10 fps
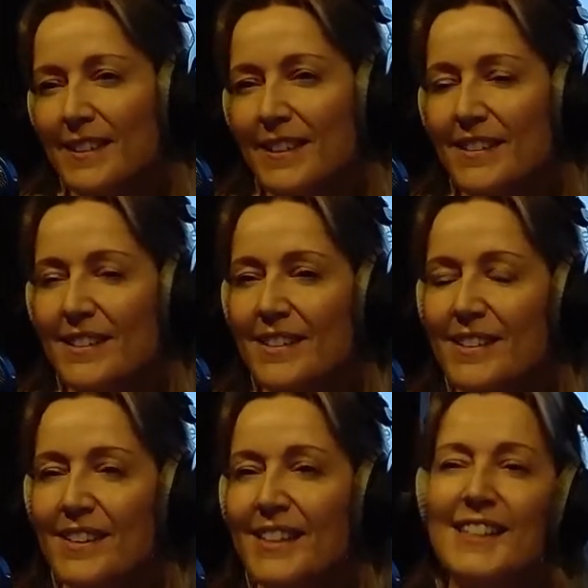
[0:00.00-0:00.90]
and
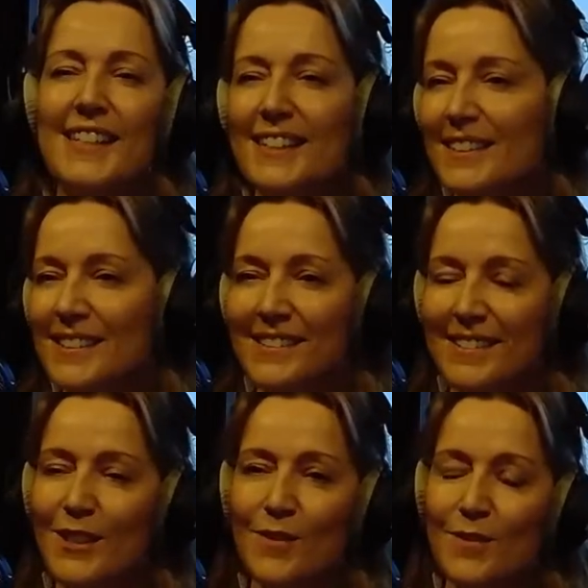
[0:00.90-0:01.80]
listings,
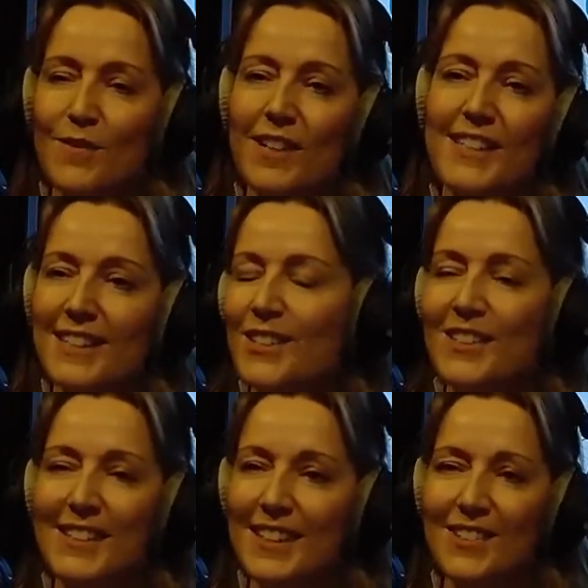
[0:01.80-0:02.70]
kind of rights
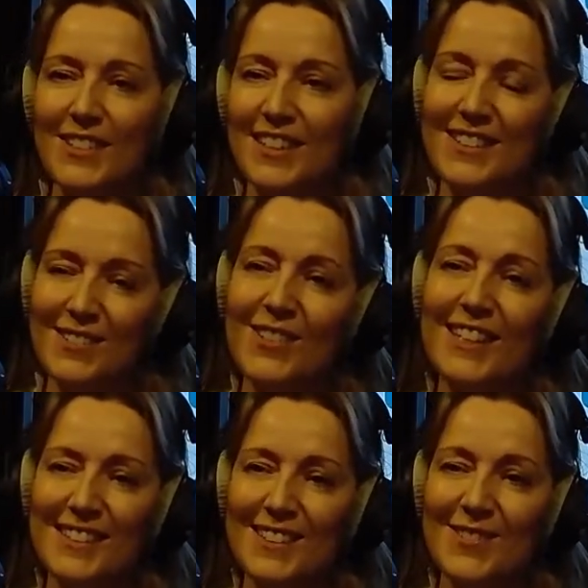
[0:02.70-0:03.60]
issues, etc., all
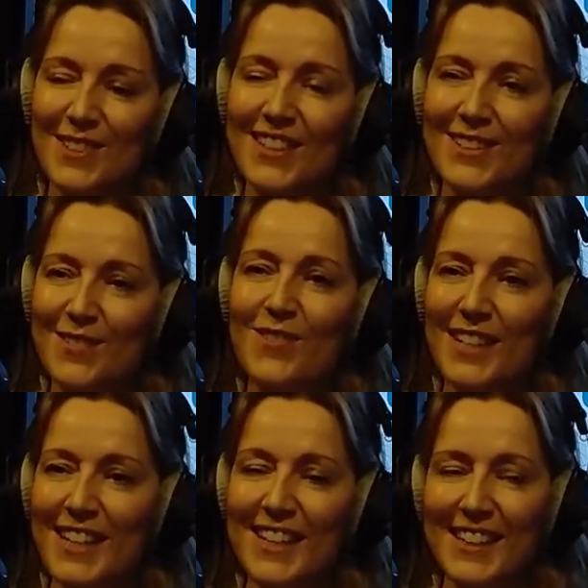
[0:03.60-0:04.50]
that stuff.
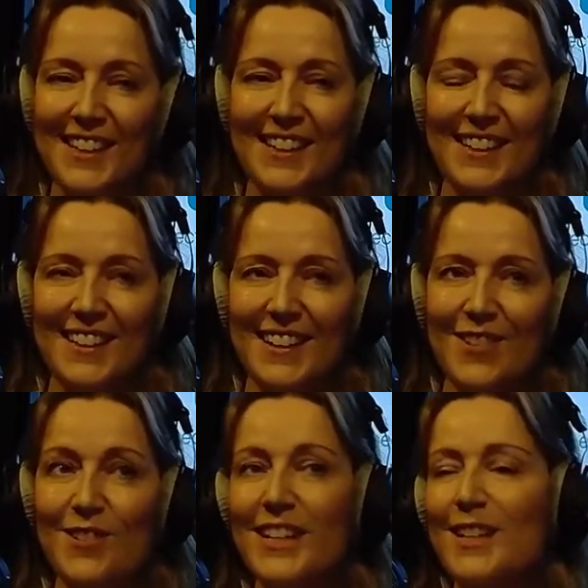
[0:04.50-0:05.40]
I
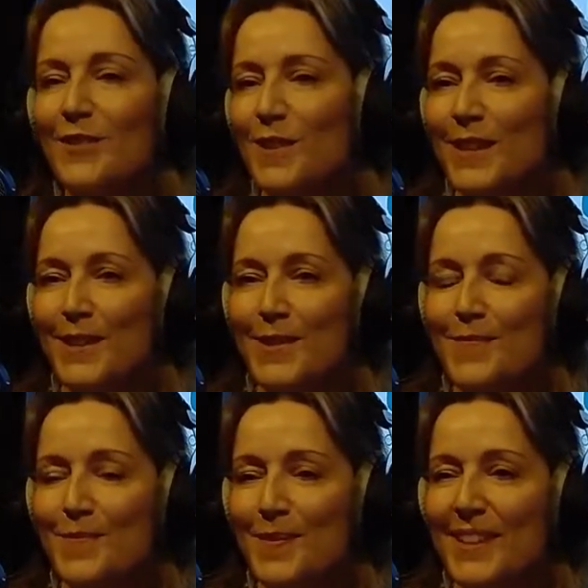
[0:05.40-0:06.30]
really love the
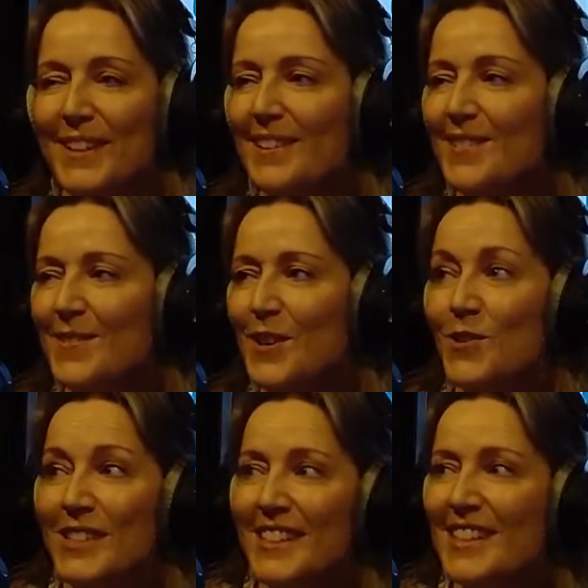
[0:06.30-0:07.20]
kind of,
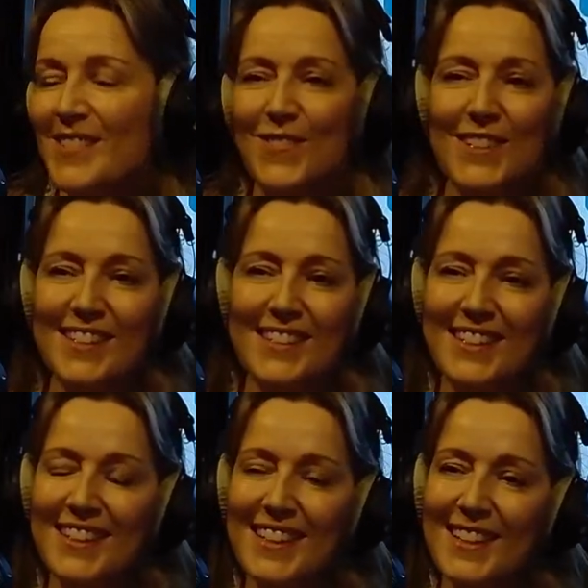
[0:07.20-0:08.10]
it's in
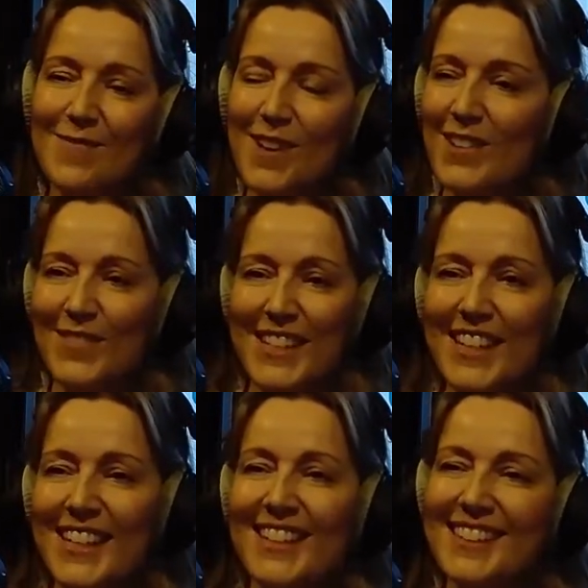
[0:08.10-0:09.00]
the
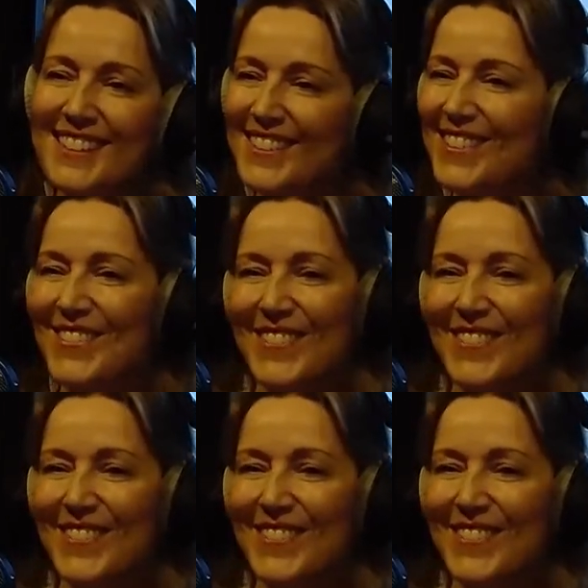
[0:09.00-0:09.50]
FT. It's kind of